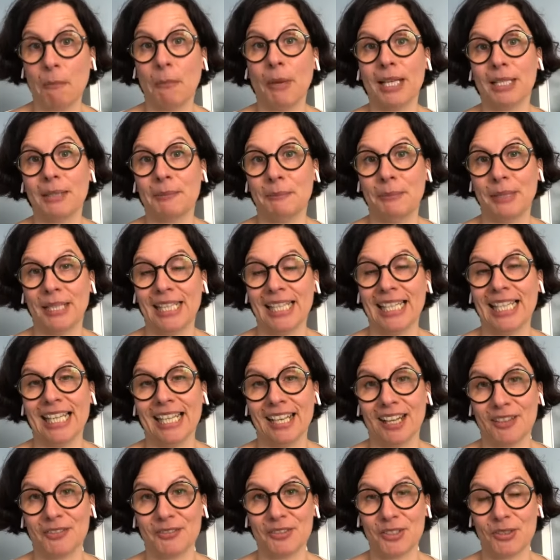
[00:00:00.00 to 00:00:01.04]
might be
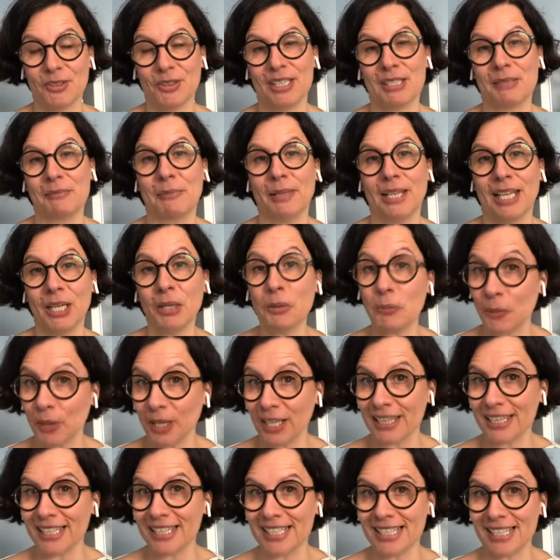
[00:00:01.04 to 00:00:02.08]
enough to explain
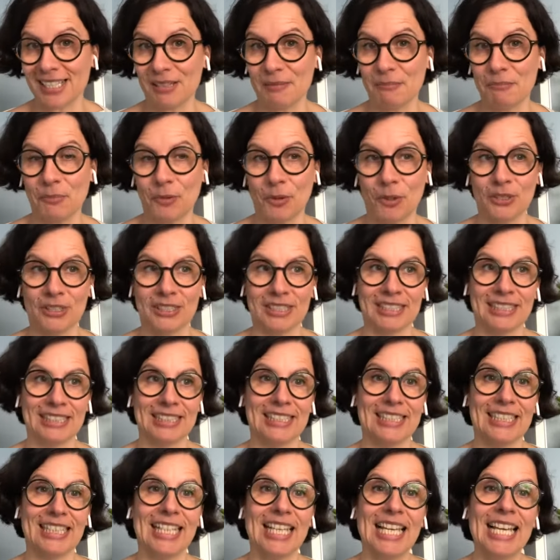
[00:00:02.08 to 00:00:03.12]
why this is
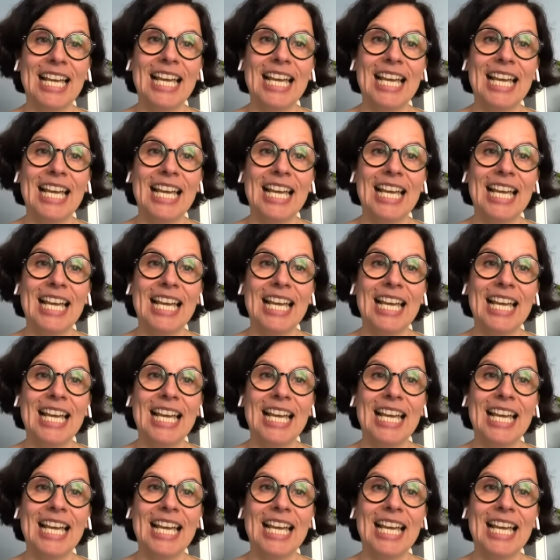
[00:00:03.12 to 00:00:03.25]
important.